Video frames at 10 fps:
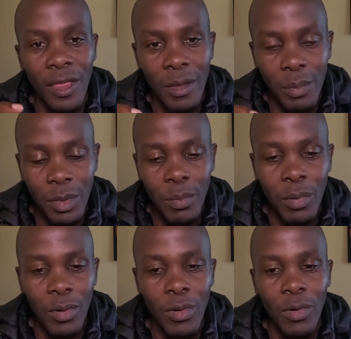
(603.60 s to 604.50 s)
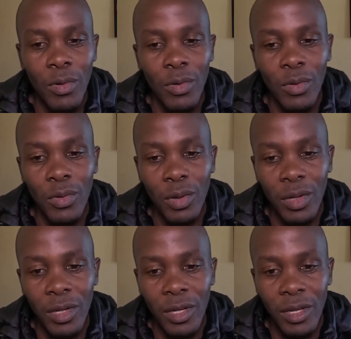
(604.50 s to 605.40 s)
The people,
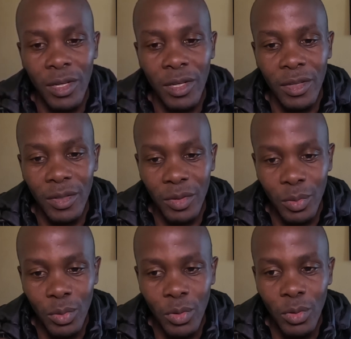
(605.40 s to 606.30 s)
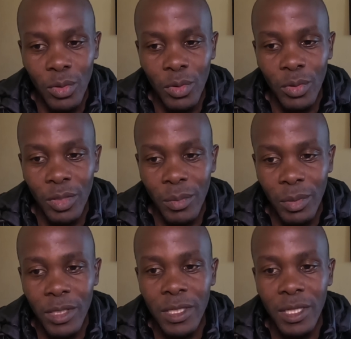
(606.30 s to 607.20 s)
you know, the
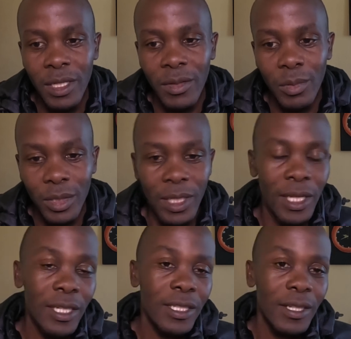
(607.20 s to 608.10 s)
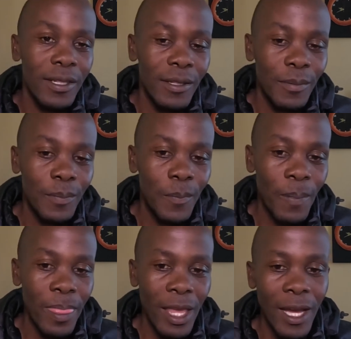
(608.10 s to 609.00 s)
president was elected,
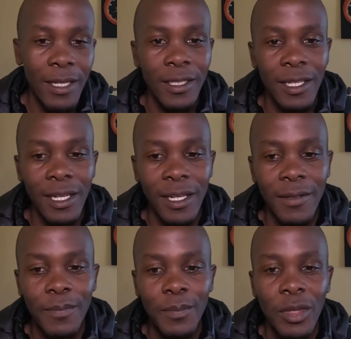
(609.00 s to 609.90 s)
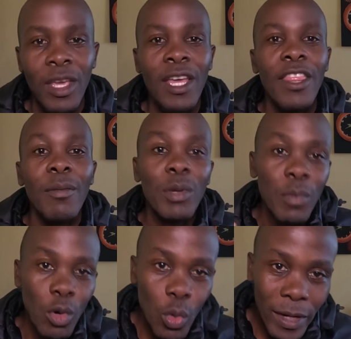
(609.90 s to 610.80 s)
and the
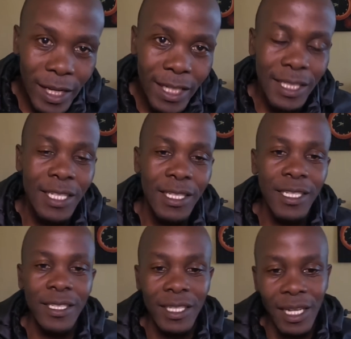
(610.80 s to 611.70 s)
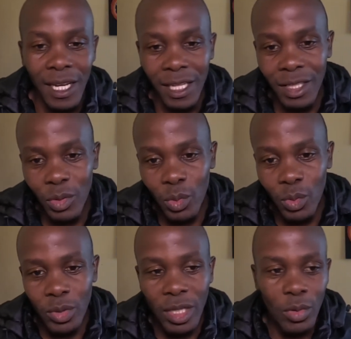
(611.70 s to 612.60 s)
people who elected this guy,
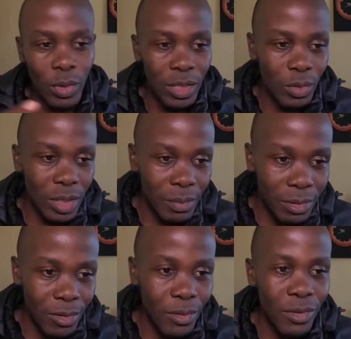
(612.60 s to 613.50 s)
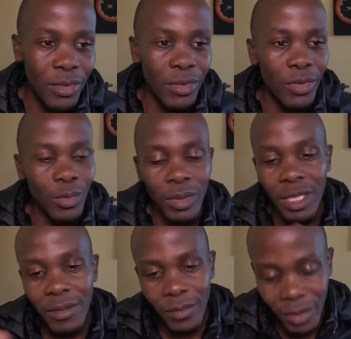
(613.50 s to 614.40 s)
they went to the polls
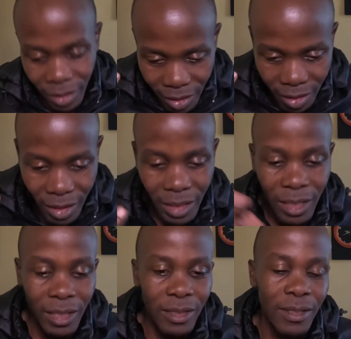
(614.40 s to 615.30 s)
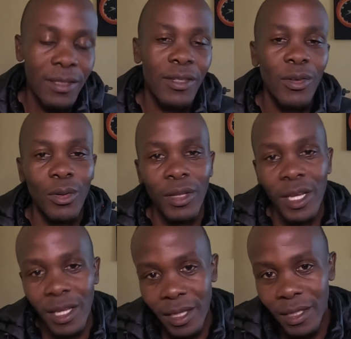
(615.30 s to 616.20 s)
with different thinkings on
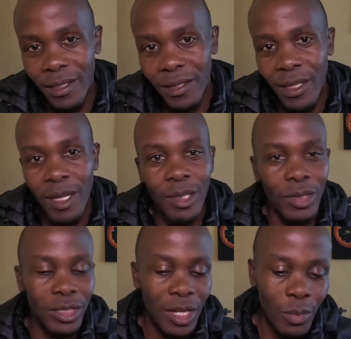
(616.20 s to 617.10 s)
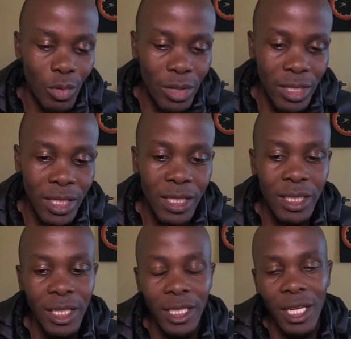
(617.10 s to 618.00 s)
their heads. Some were
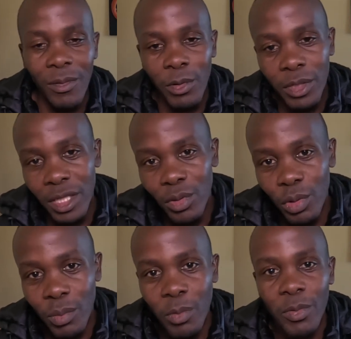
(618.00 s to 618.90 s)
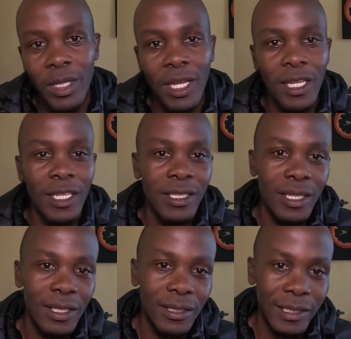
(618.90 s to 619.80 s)
thinking that they are voting to remove the
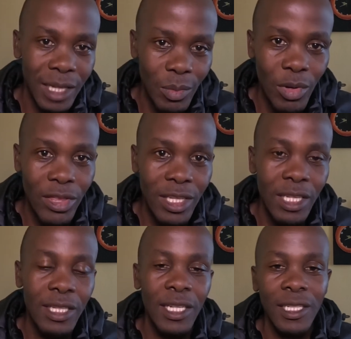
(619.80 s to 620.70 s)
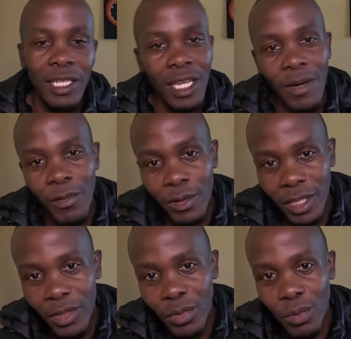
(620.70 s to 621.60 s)
dynasties. Some were thinking that they are
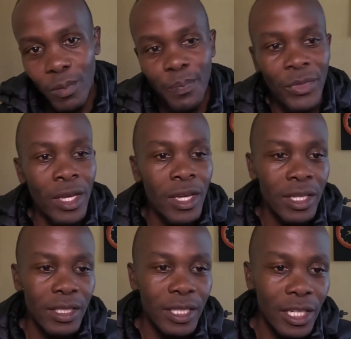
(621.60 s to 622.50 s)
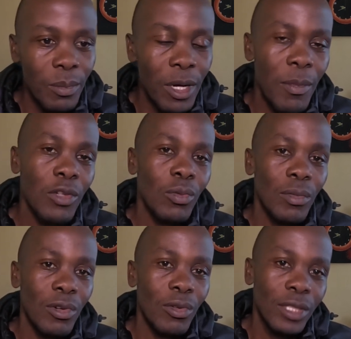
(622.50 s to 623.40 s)
voting to send Baba to
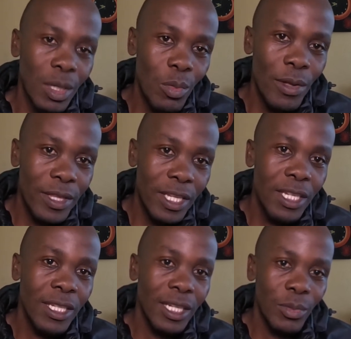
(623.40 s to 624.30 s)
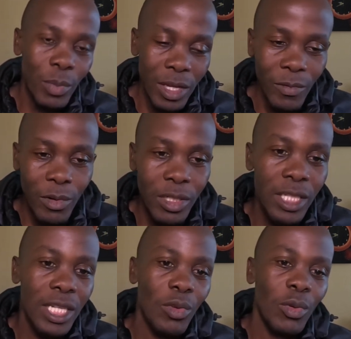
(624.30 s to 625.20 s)
Bondo. Some were thinking that by
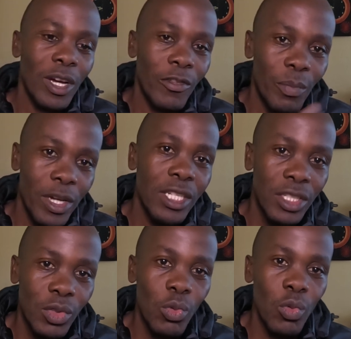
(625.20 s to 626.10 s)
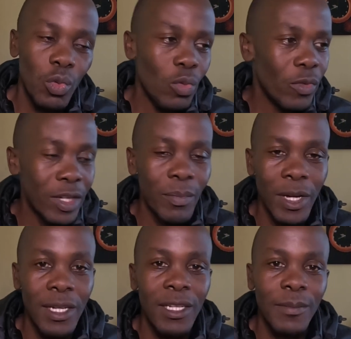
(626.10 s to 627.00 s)
voting, they would have punished Uhuru very
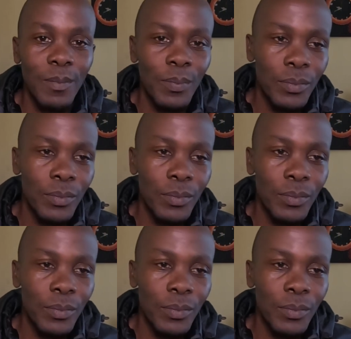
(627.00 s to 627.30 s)
badly.